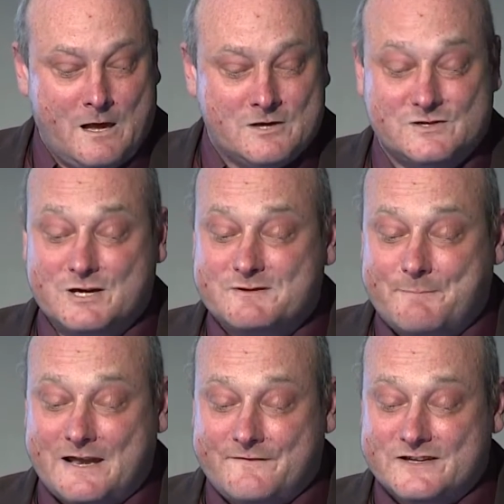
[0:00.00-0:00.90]
So in terms of
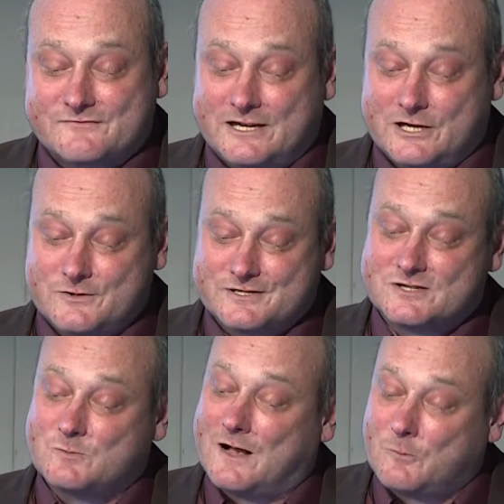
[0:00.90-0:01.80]
benefits for end
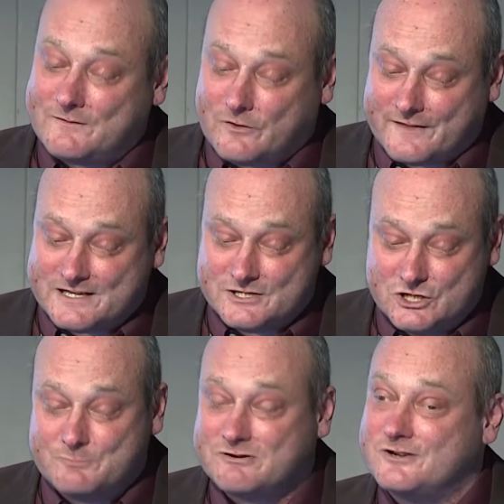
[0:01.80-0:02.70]
users, well, we've got this
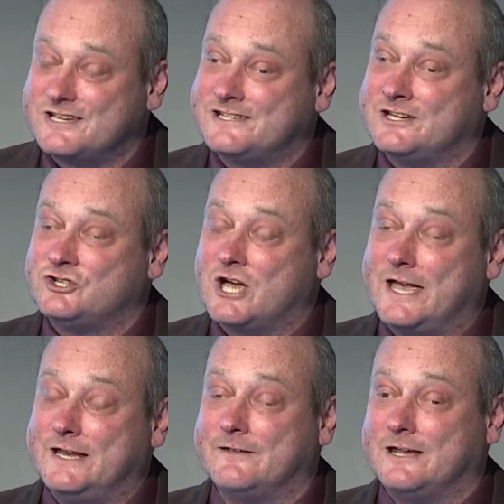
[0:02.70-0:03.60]
new processing
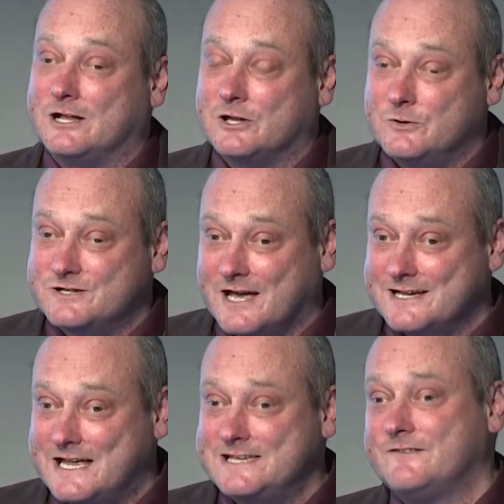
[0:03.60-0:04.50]
chain that includes
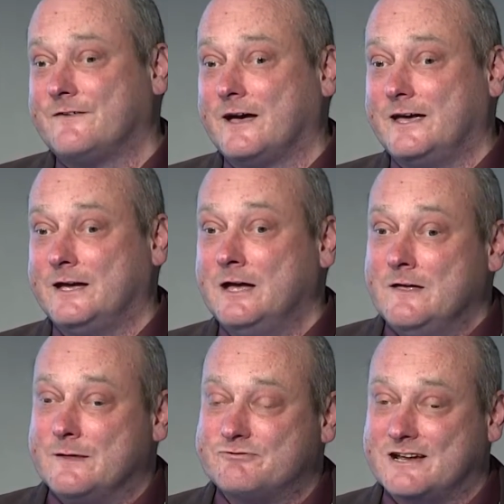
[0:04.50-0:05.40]
identifying
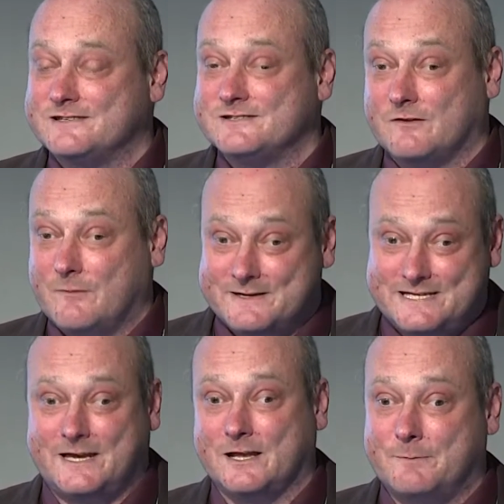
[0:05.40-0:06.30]
the presence of a
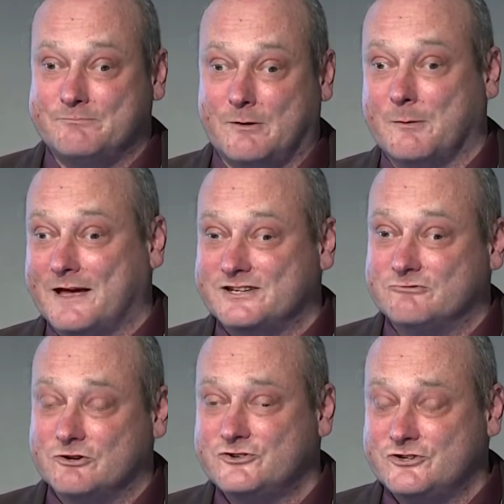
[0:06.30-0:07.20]
particular problematic
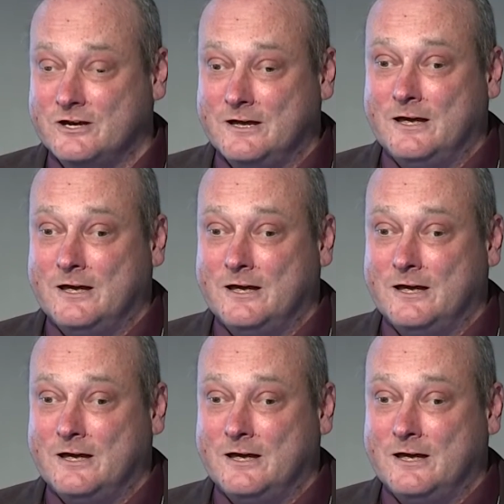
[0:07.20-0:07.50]
rush,